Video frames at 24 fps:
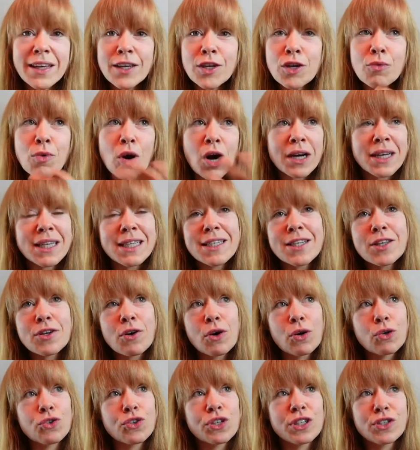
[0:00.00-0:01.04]
You walk into the
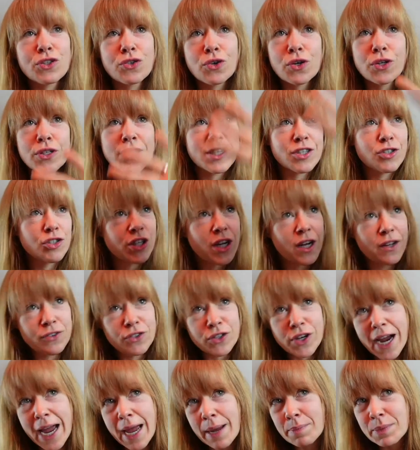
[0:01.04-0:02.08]
grocery stores, the
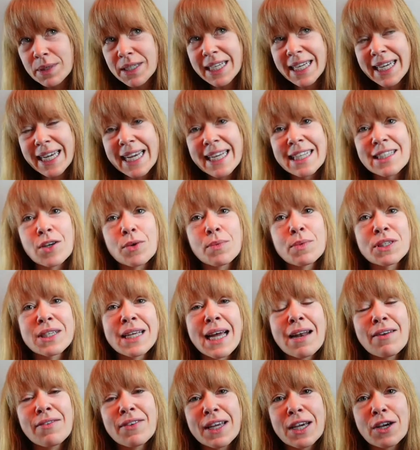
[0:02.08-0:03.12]
shelves are empty. It's almost
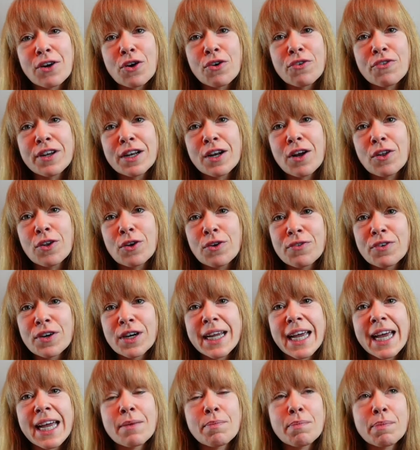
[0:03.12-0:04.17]
kind of like COVID all over
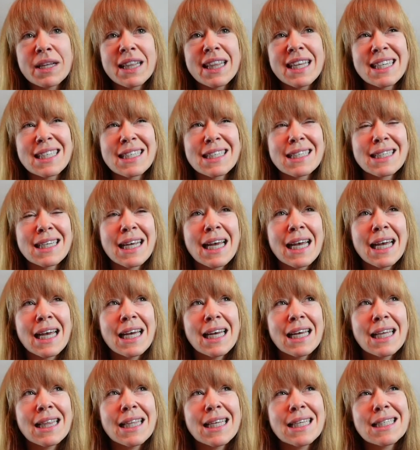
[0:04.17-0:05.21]
again, but
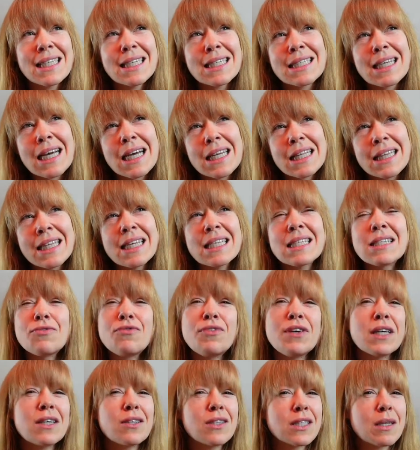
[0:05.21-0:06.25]
this
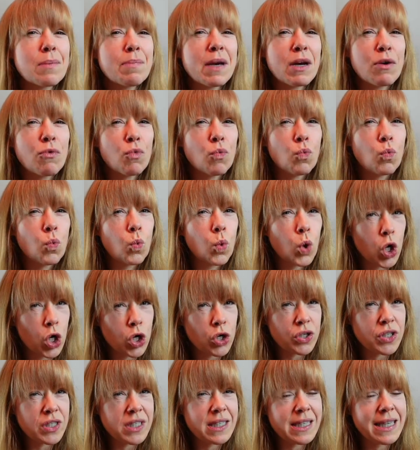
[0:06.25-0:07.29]
feels a bit
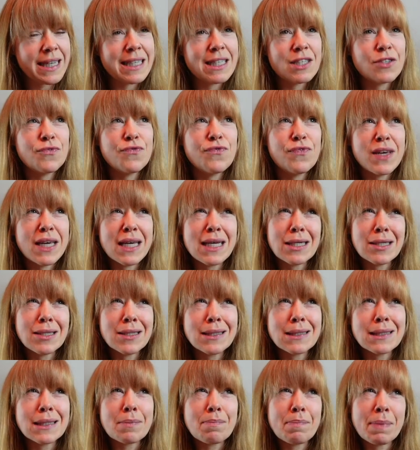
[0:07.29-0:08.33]
worse. This
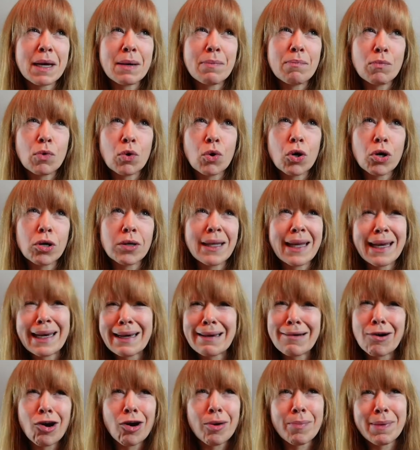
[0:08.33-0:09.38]
feels a bit more
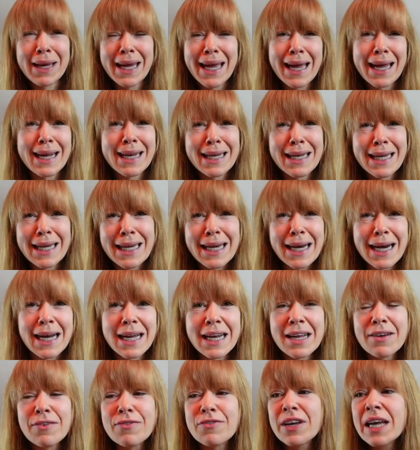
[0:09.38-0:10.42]
like Armageddon-y
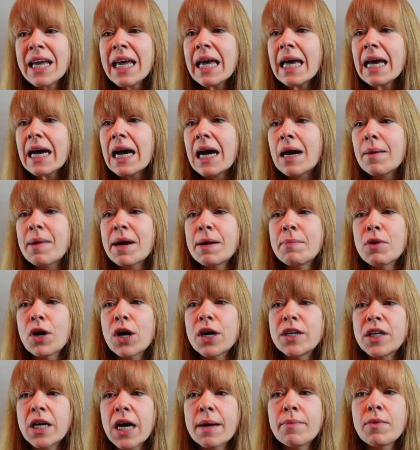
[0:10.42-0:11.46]
kind of. I'm
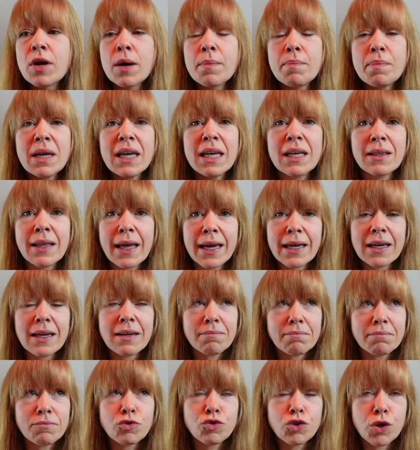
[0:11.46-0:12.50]
not being
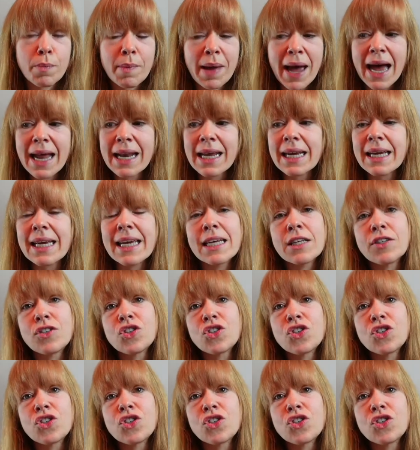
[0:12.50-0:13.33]
like dramatic.